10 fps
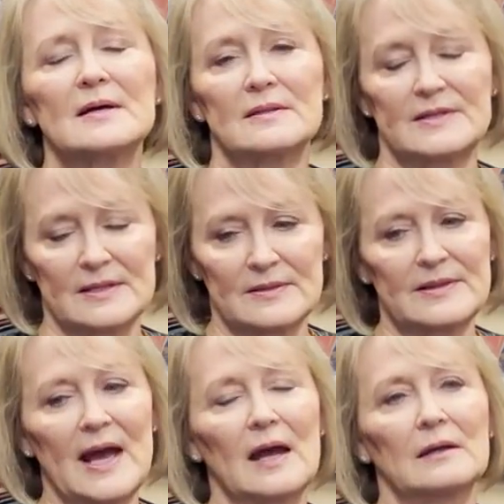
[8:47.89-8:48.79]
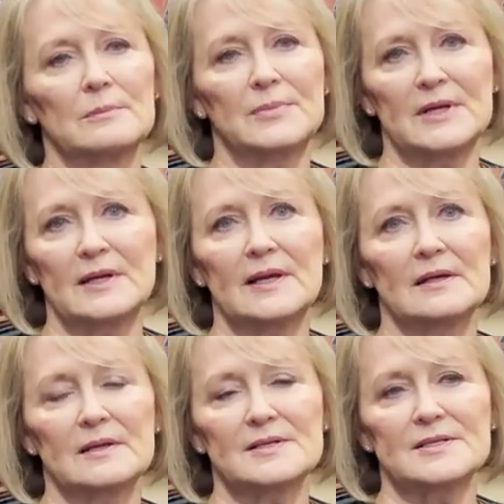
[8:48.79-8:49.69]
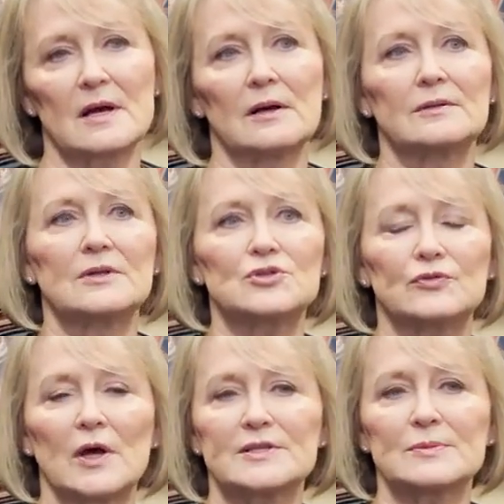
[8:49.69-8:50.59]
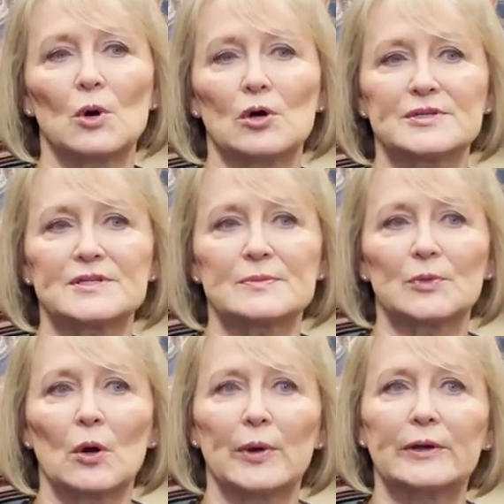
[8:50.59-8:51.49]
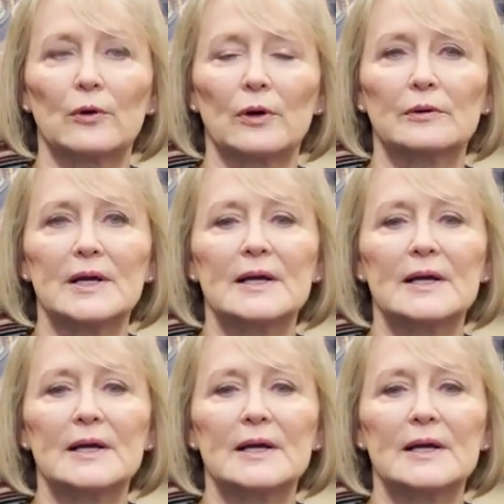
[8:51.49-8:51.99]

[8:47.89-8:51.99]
Then that can be, again, a sign that you've got some autism going on.